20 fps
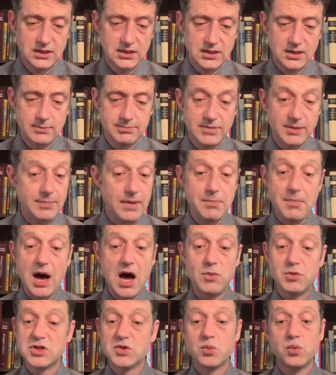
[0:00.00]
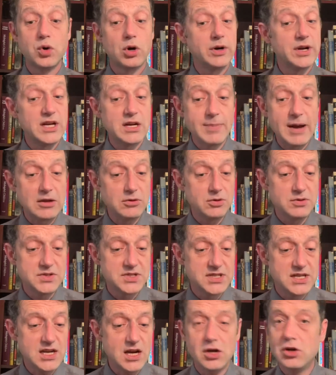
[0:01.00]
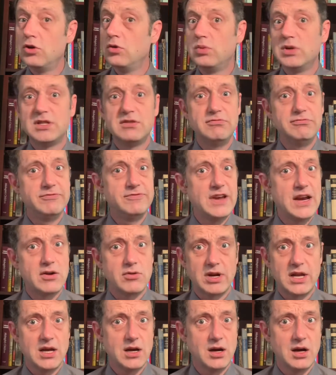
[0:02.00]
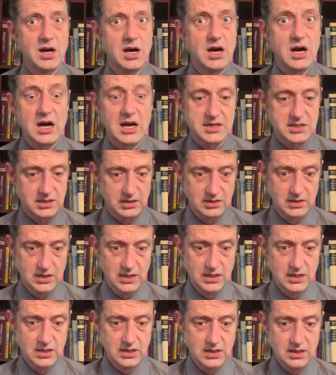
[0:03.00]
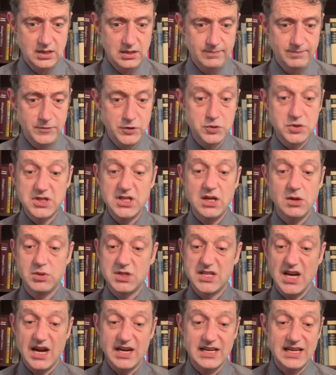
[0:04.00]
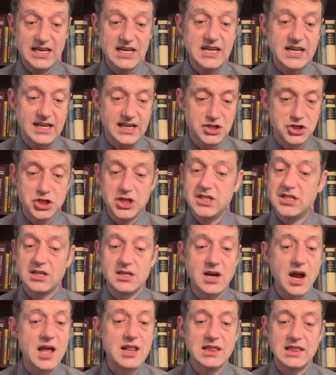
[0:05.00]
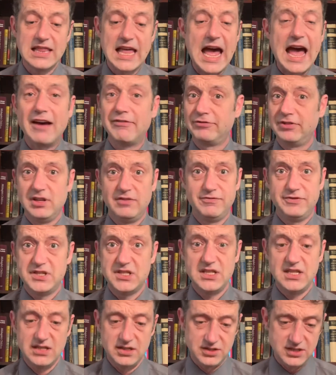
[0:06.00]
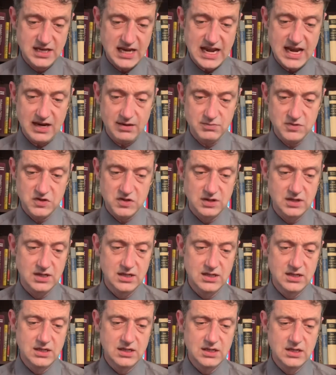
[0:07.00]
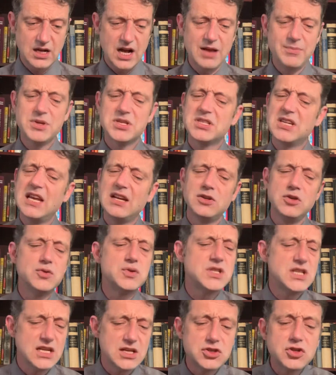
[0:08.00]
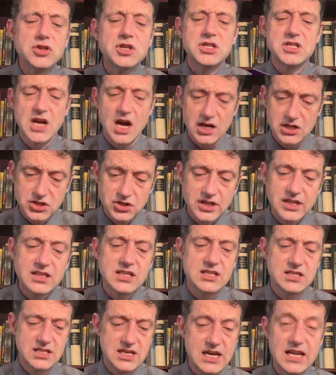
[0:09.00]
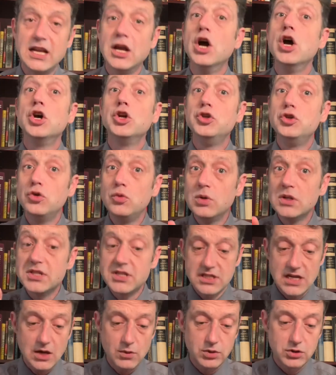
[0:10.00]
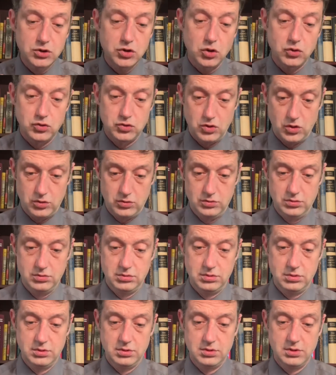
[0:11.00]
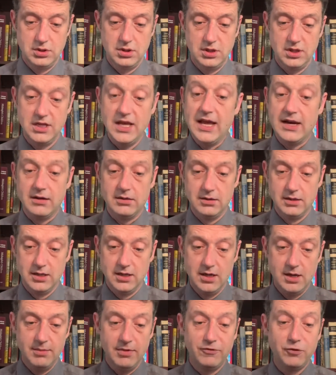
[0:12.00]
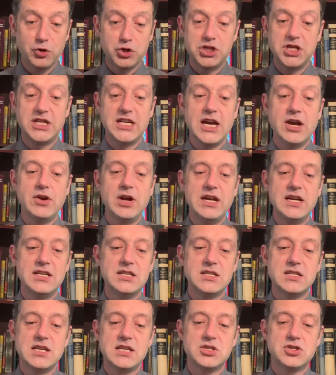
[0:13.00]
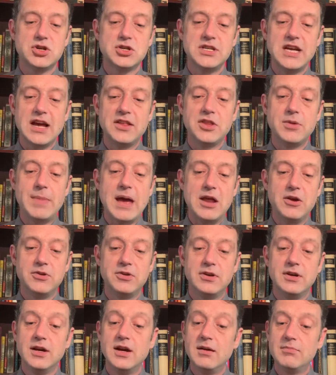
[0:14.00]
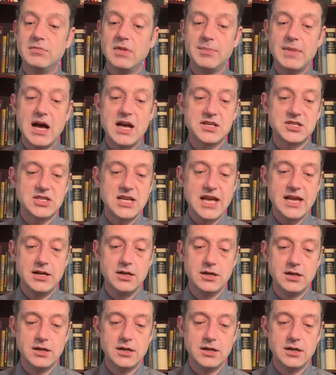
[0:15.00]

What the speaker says: But Mama was worried about Lucia, who was very hot. Lucia was not eating, and she did not laugh at Facile's games. I must take Lucia to the doctor in the city. You will stay with Tonton. Then, before she carried his sister down the mountain, Mama said,